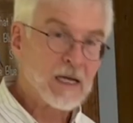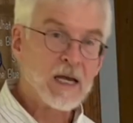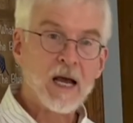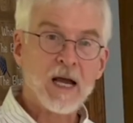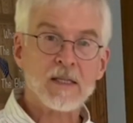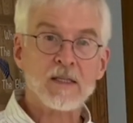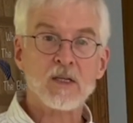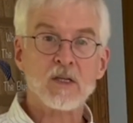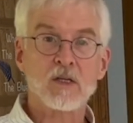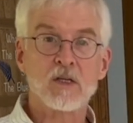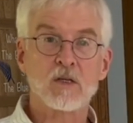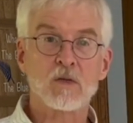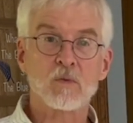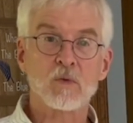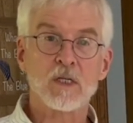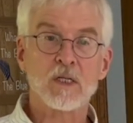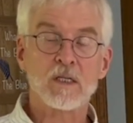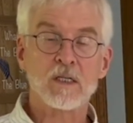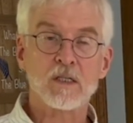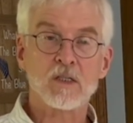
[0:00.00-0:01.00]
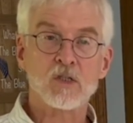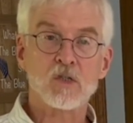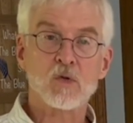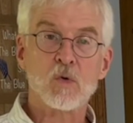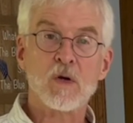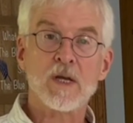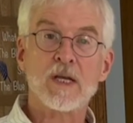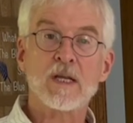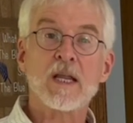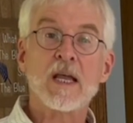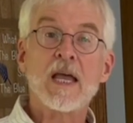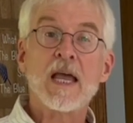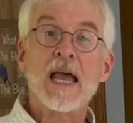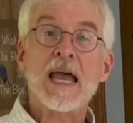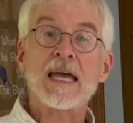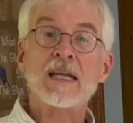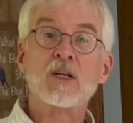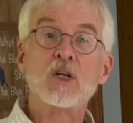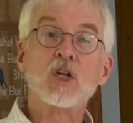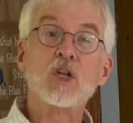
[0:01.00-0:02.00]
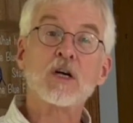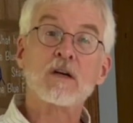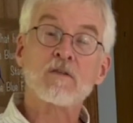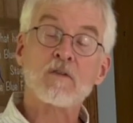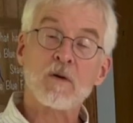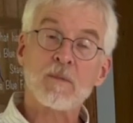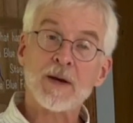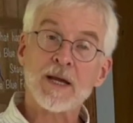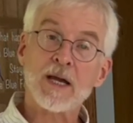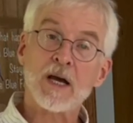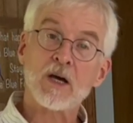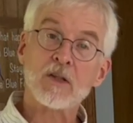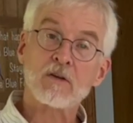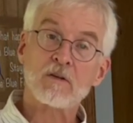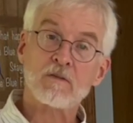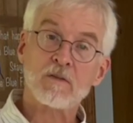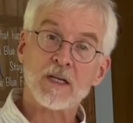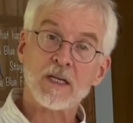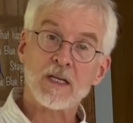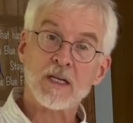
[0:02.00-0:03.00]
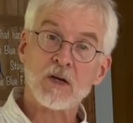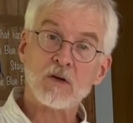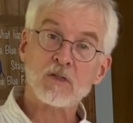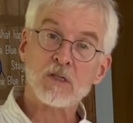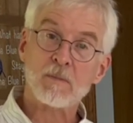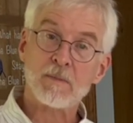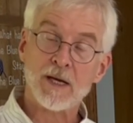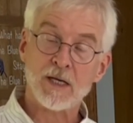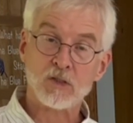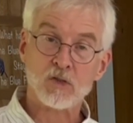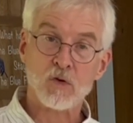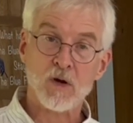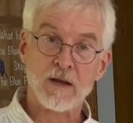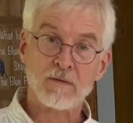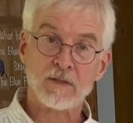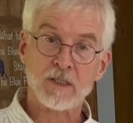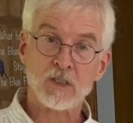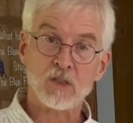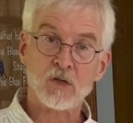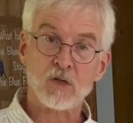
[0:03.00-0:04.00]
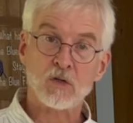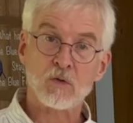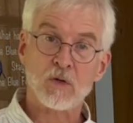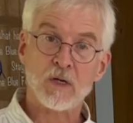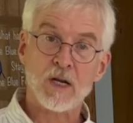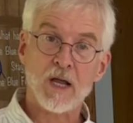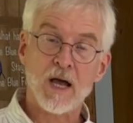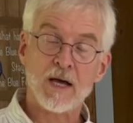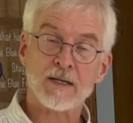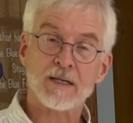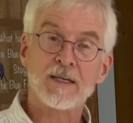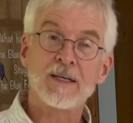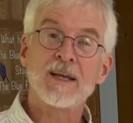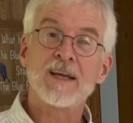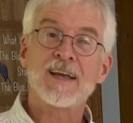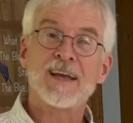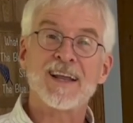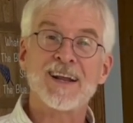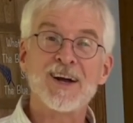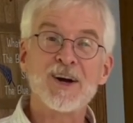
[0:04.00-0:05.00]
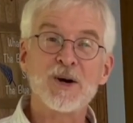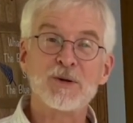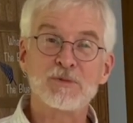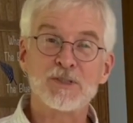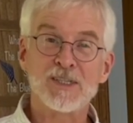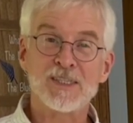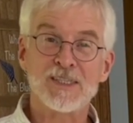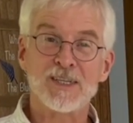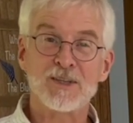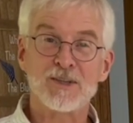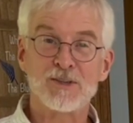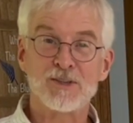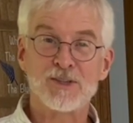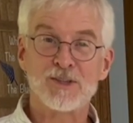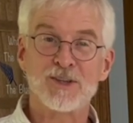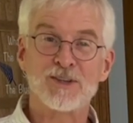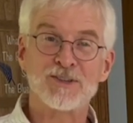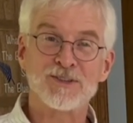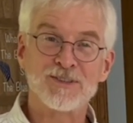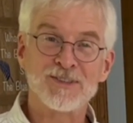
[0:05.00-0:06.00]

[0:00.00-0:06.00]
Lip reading: I think you're gonna really enjoy it. And look for my other videos about traveling to Granada, and I hope to see you soon.